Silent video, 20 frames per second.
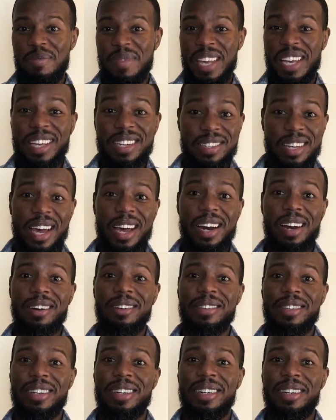it gets hot
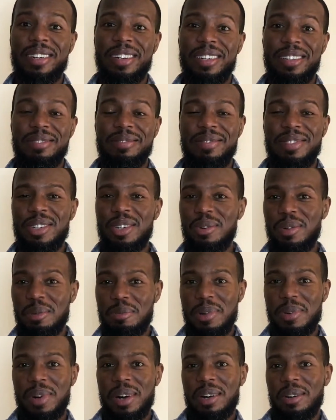out there and you don't want
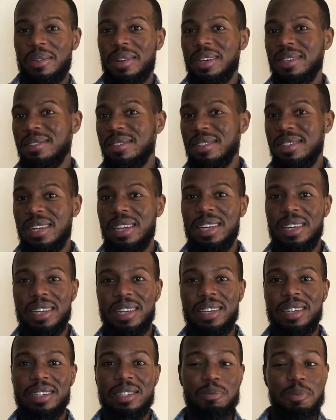to be walking around
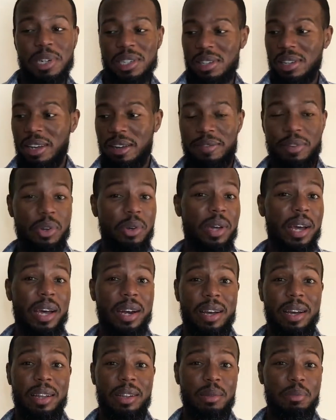stinking, especially after you got
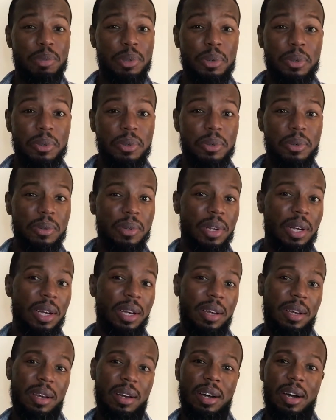out of the pool.
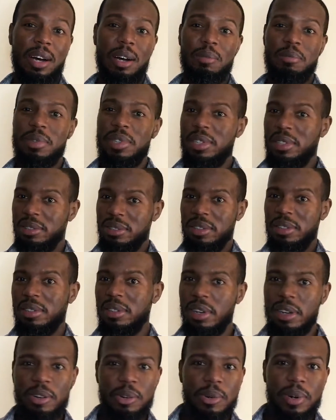Your
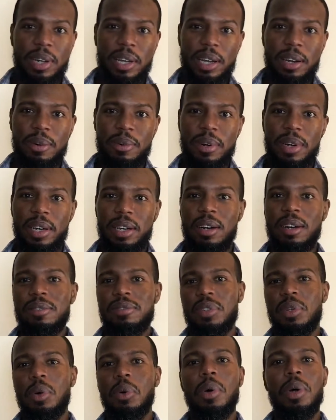deodorant kind of ran off.
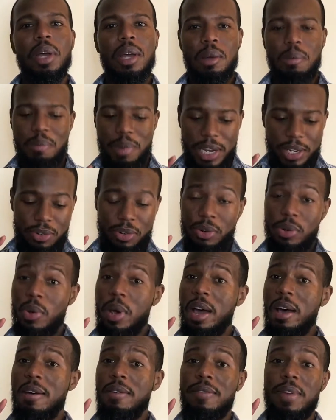So make sure you
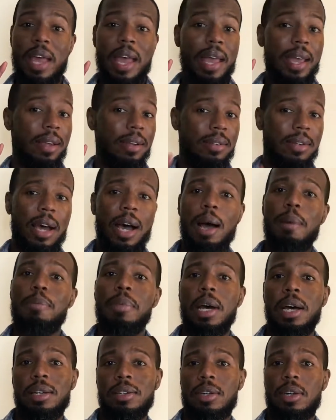have a
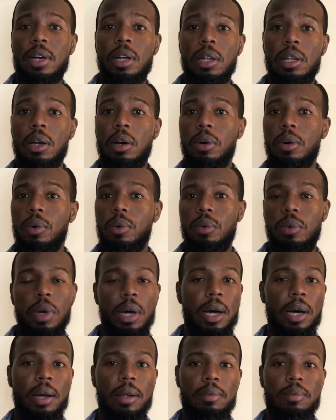top-notch cologne
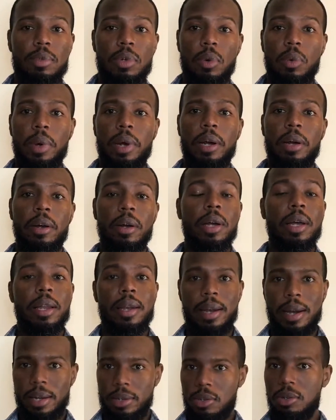to wear.
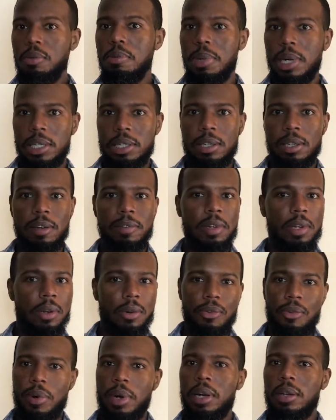Not too much of it.
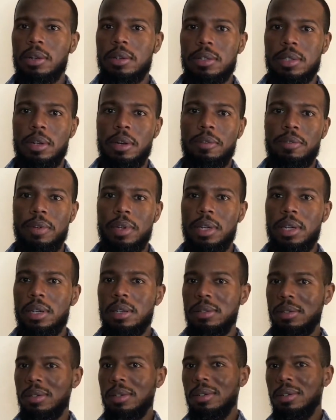Don't drown yourself in
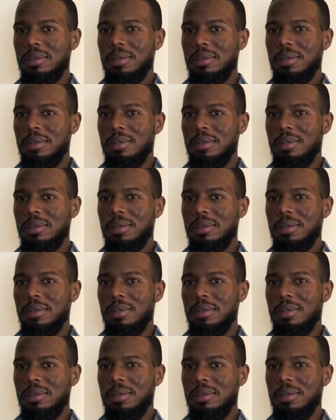it.